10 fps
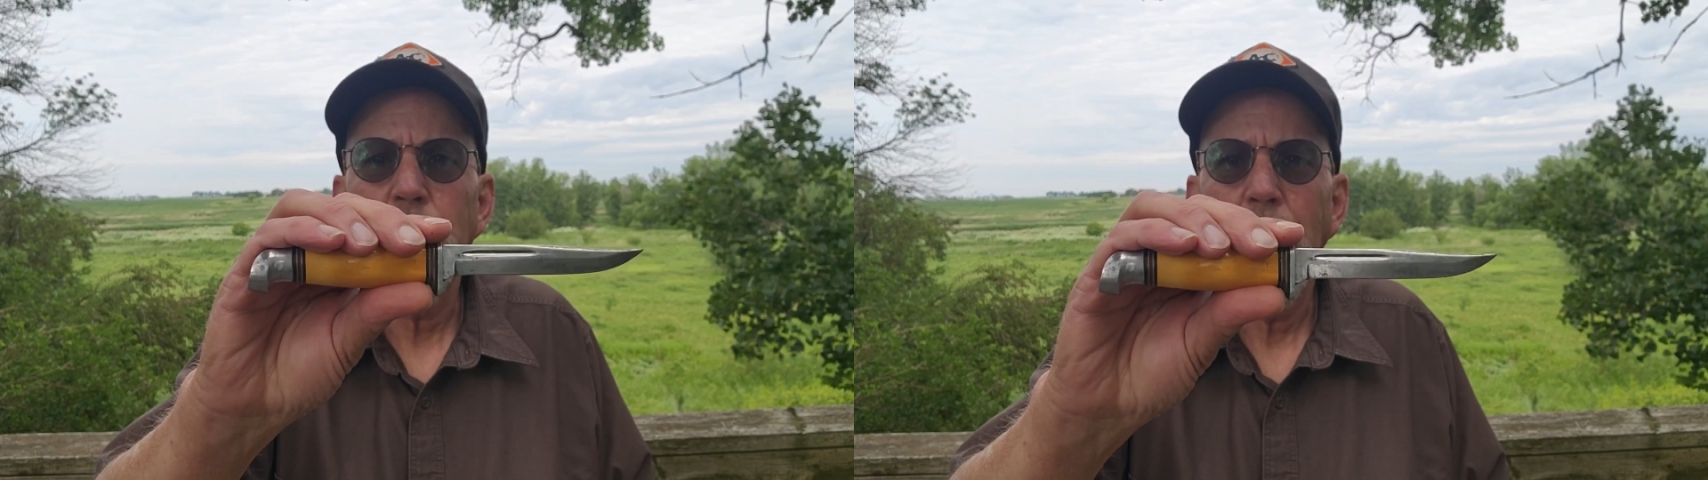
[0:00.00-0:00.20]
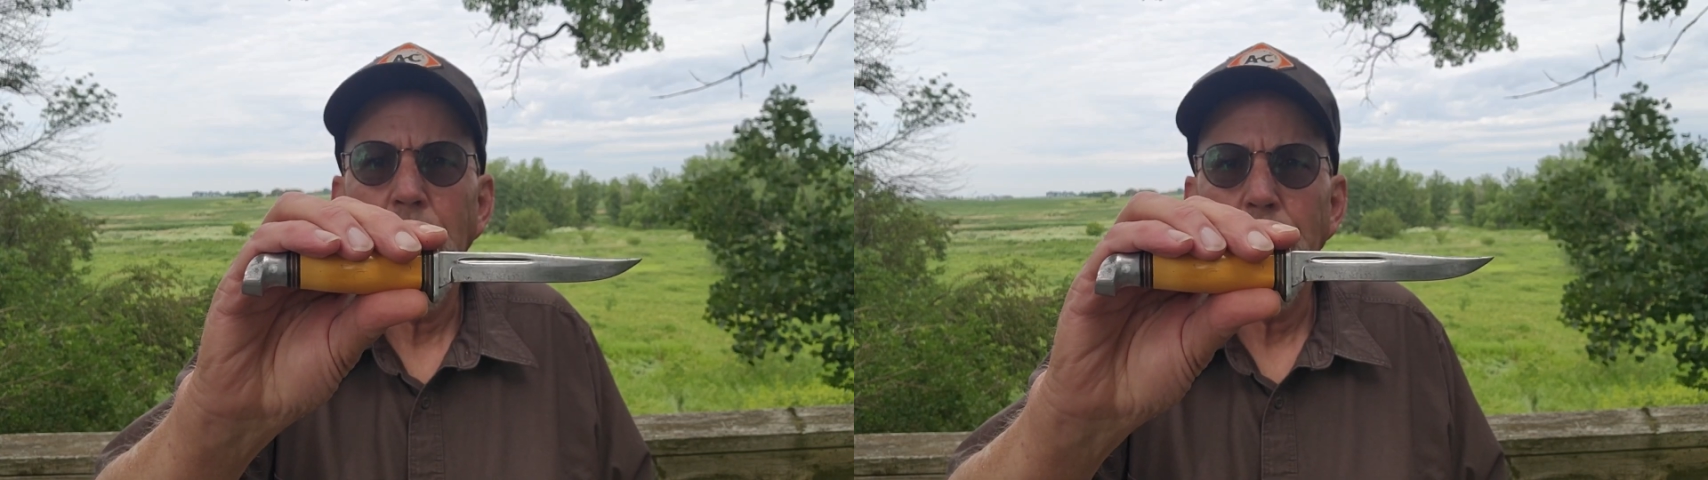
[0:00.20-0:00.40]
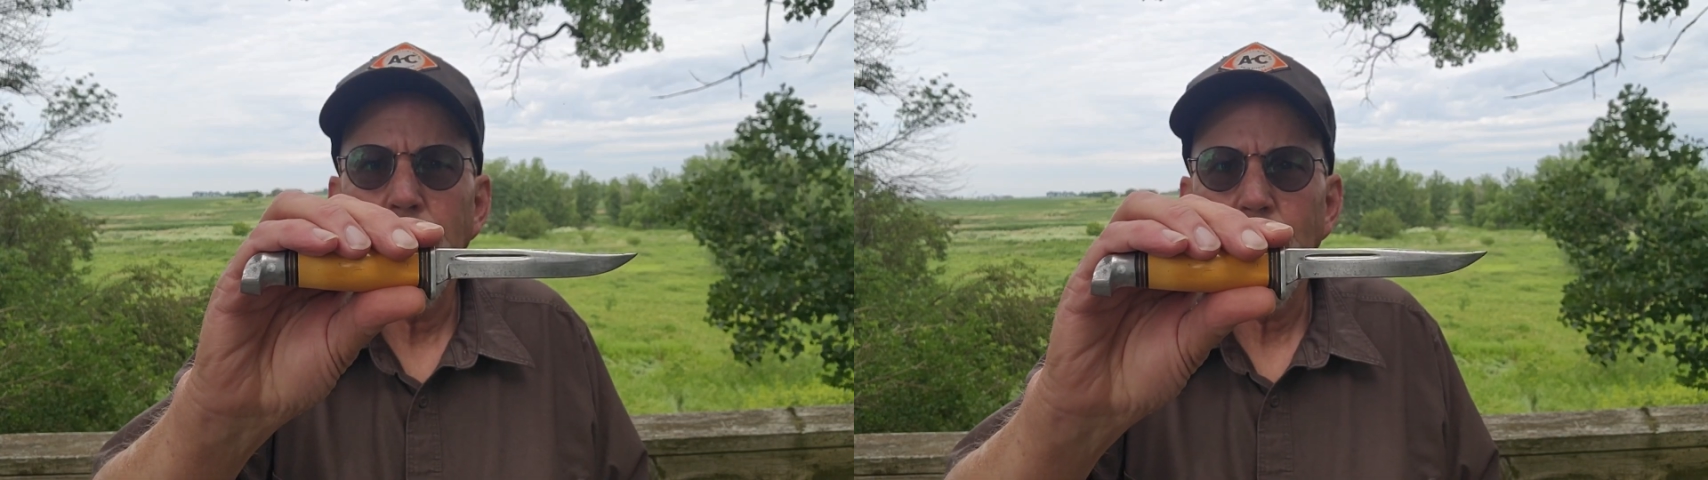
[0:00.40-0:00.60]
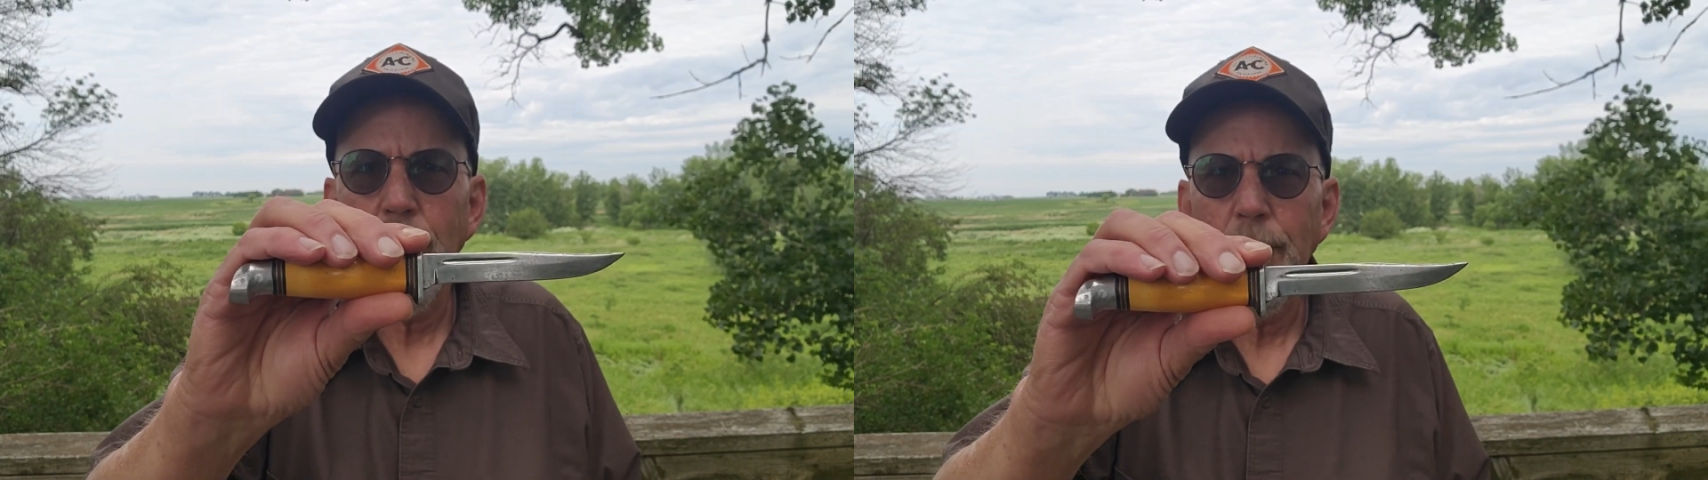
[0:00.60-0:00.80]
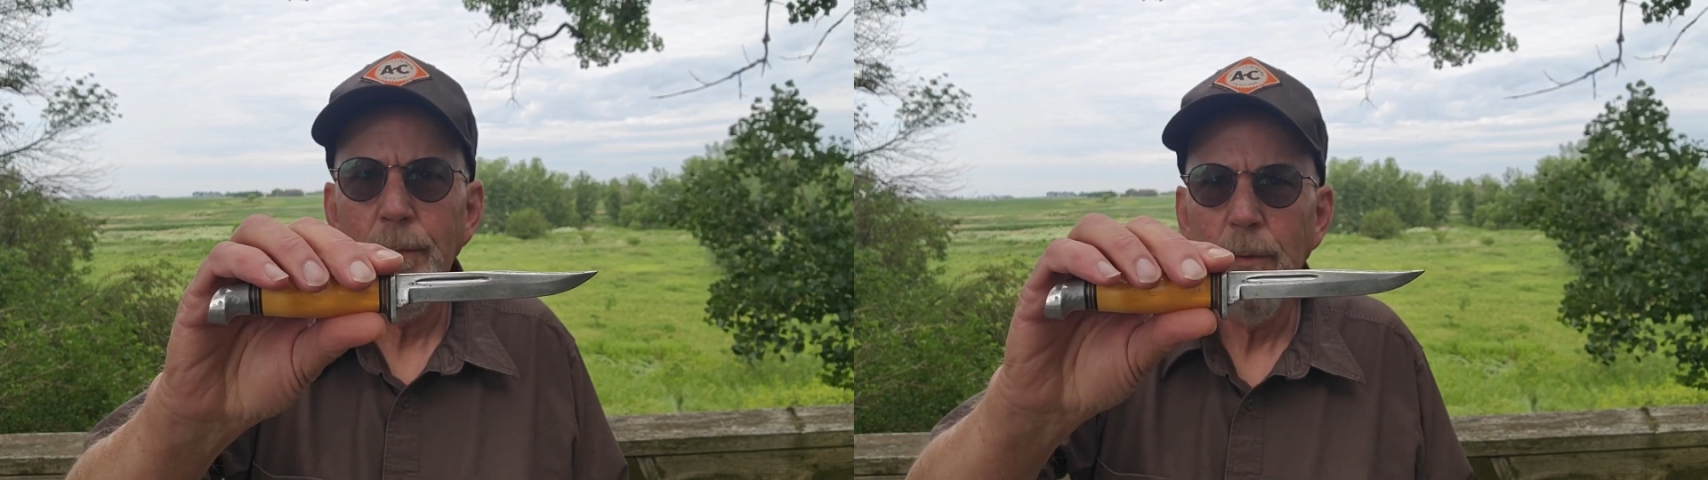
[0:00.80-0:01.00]
Knives.
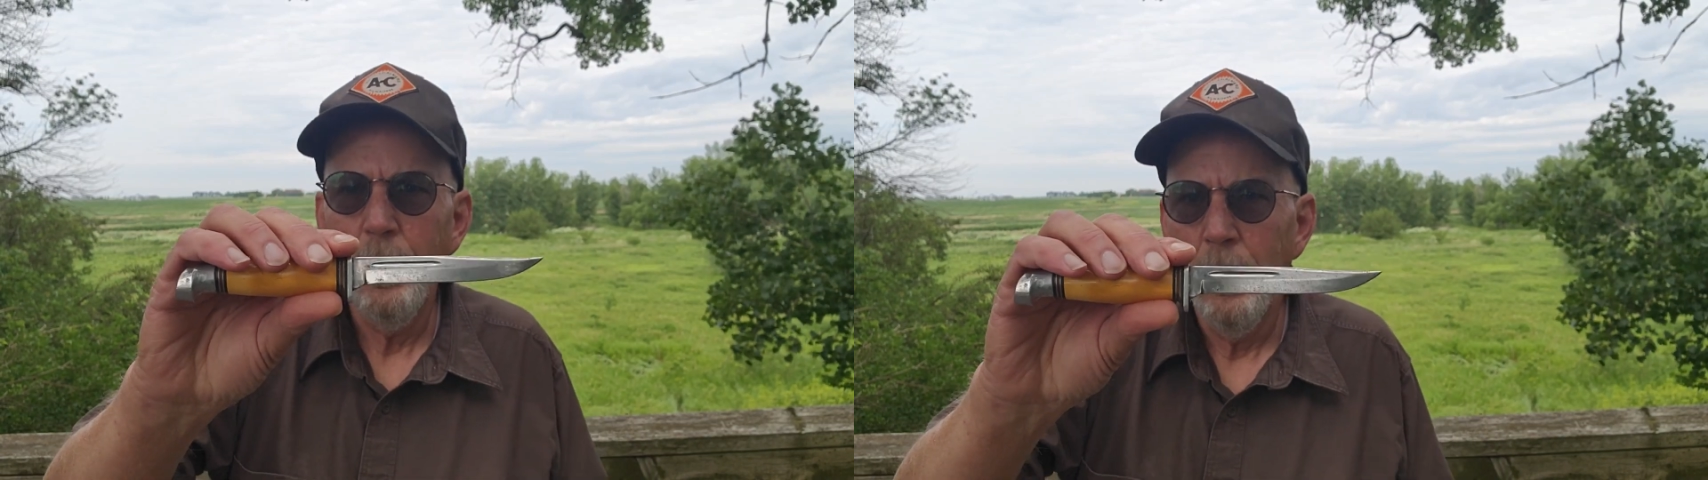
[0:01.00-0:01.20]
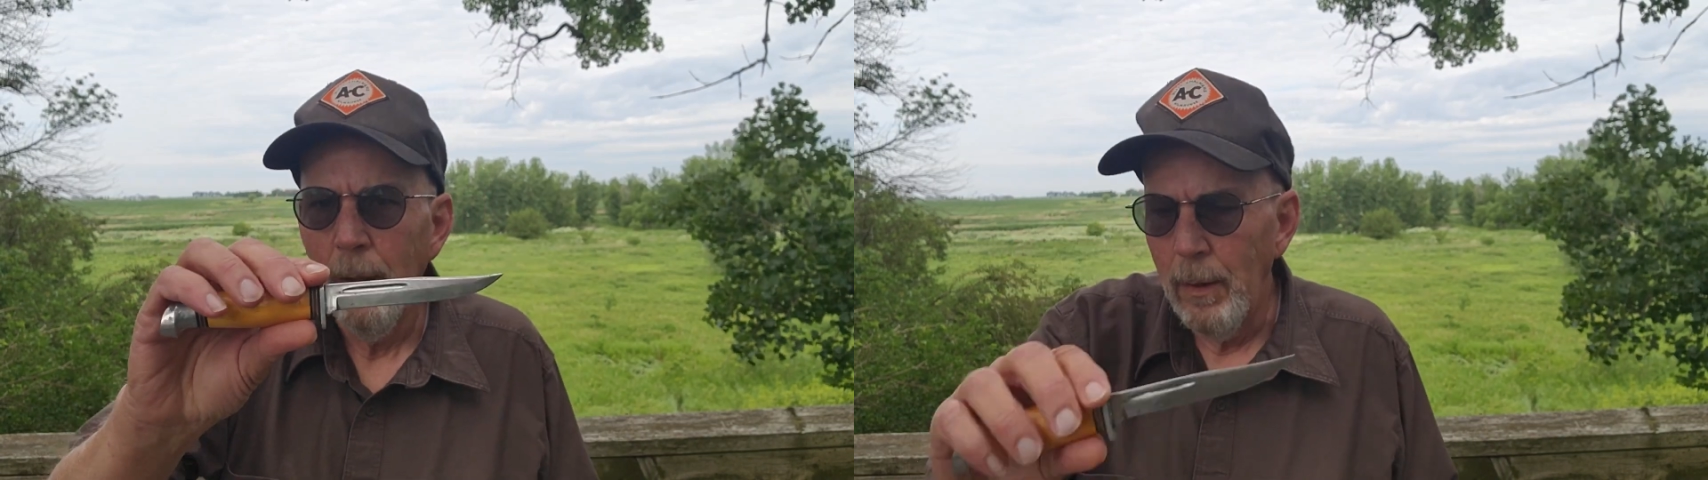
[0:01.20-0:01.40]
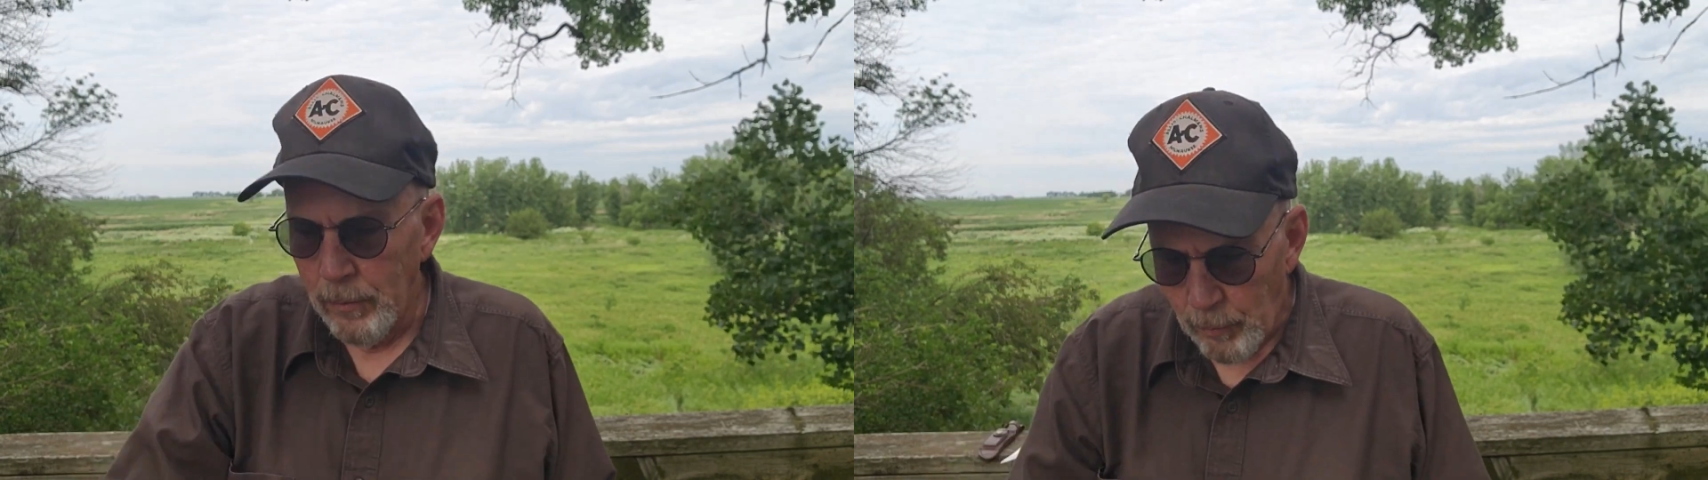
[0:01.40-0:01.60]
So